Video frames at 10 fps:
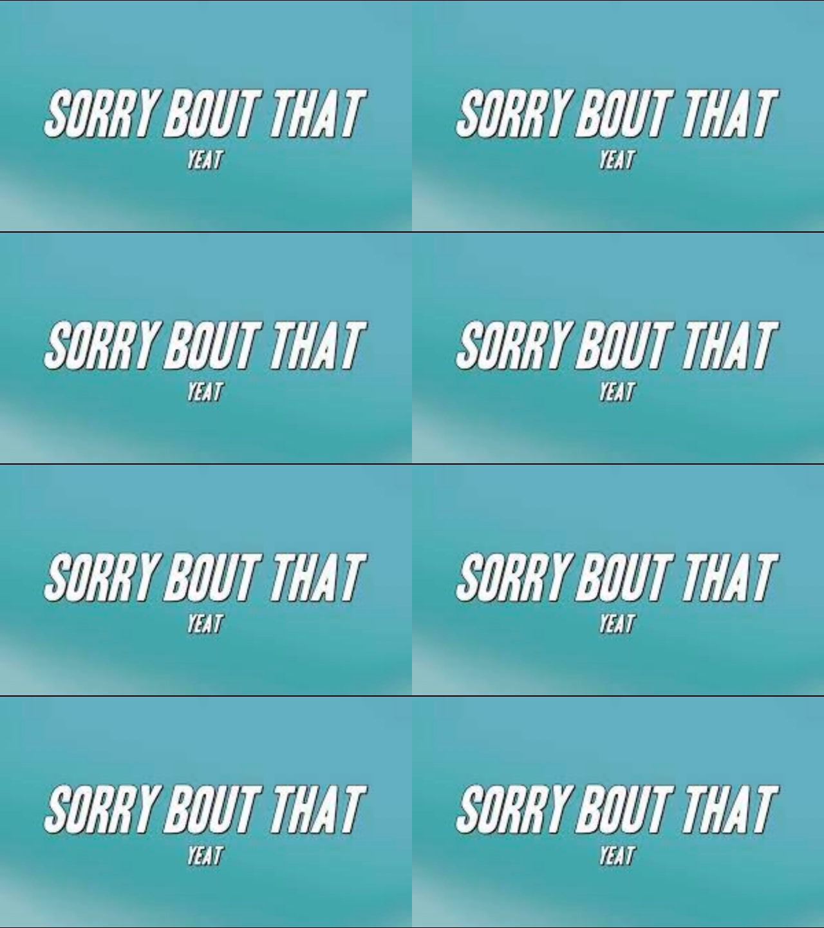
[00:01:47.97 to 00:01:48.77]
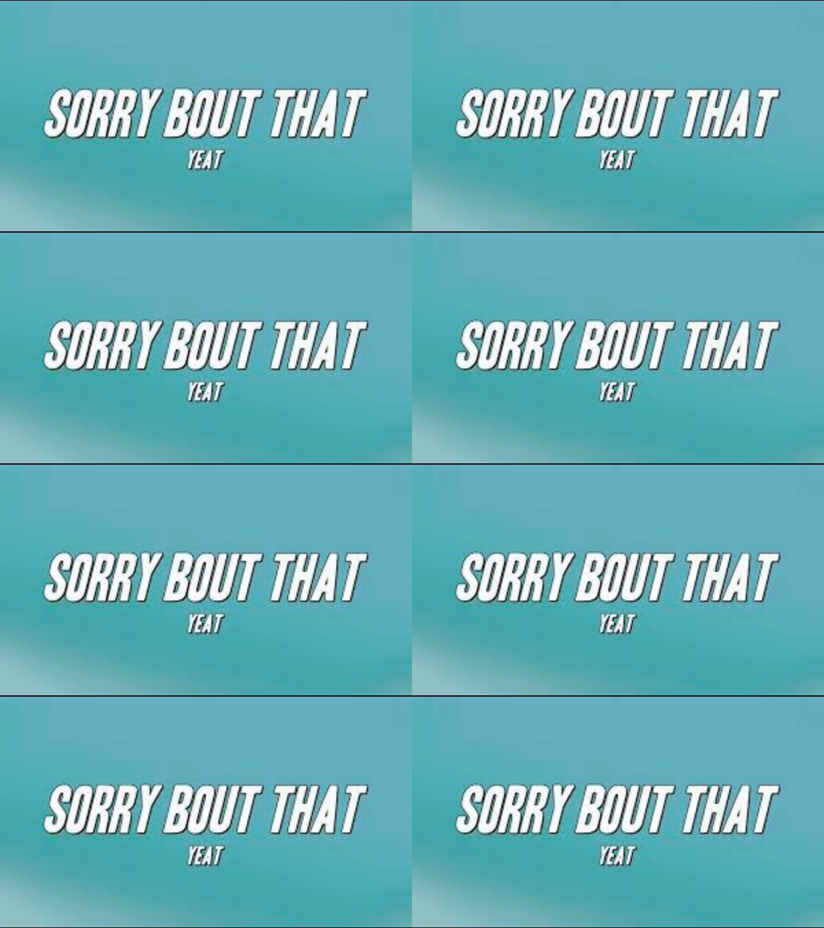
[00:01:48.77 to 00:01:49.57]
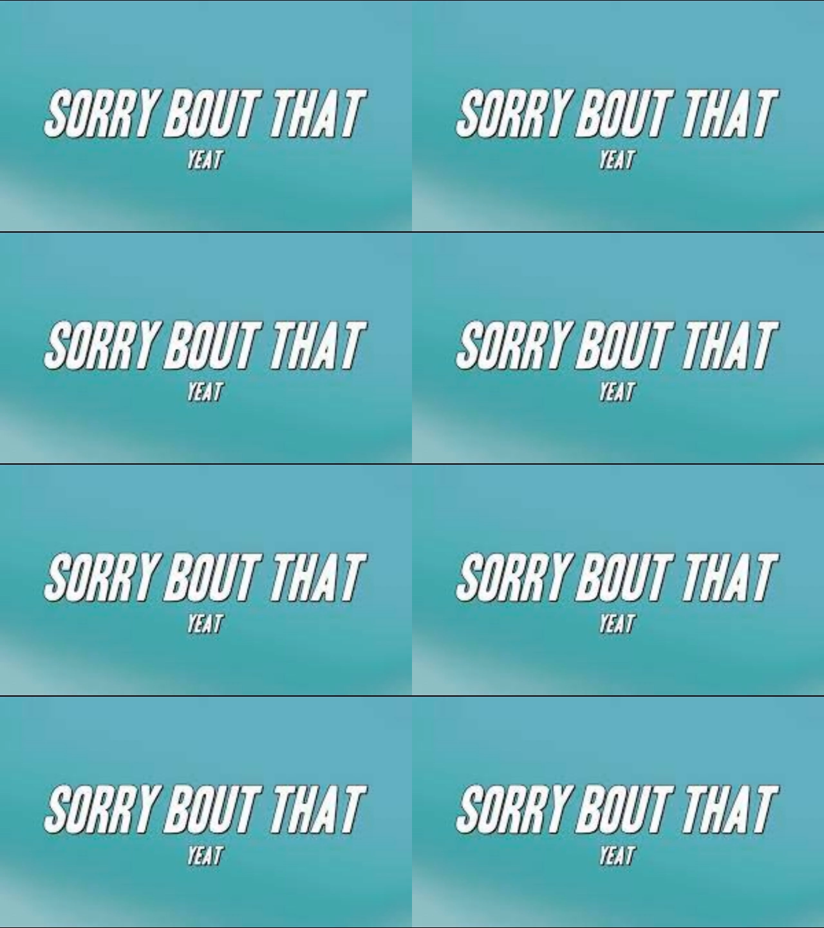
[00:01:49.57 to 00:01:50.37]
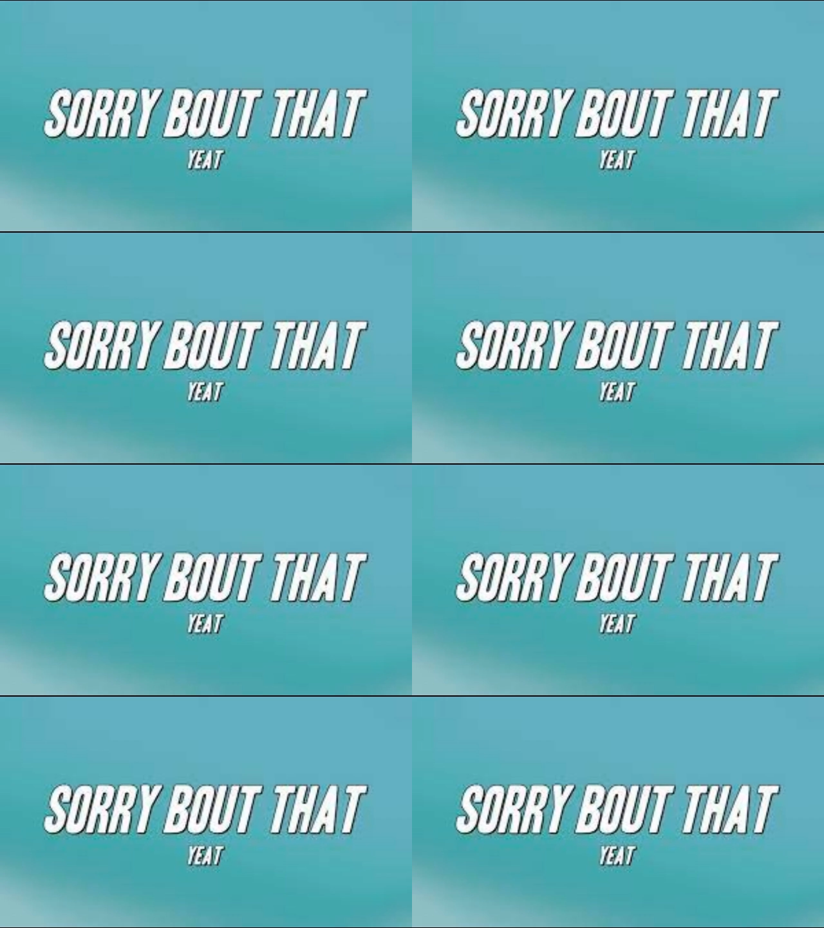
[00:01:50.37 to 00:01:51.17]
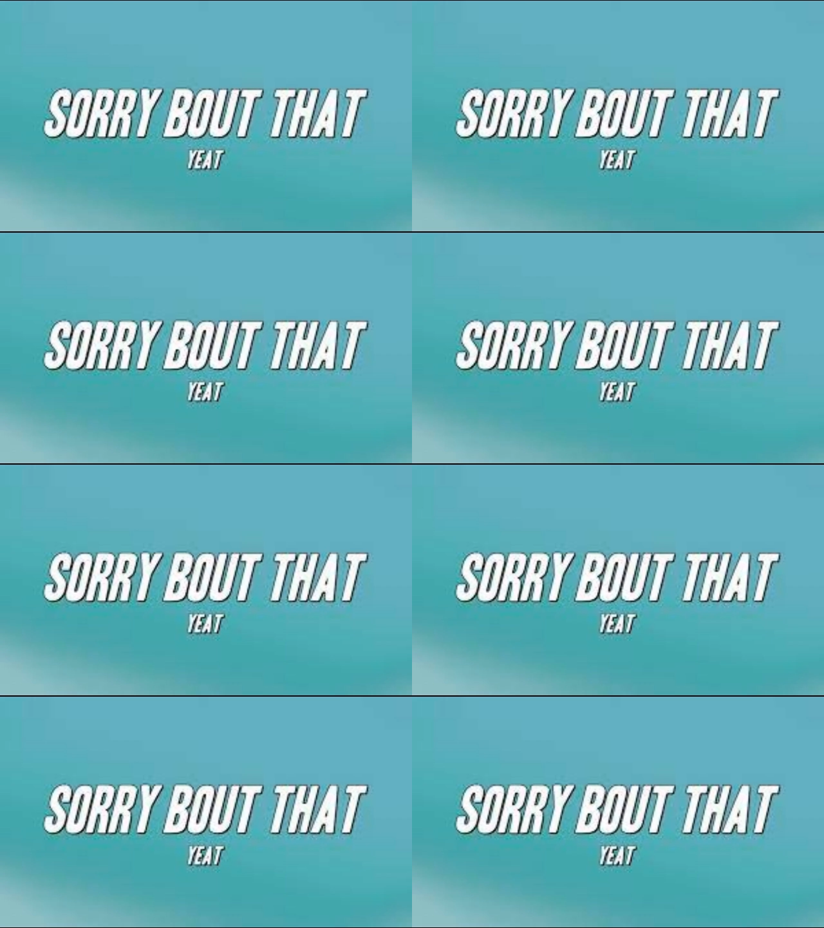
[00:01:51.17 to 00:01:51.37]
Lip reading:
No face is visible, so there are no lips to read.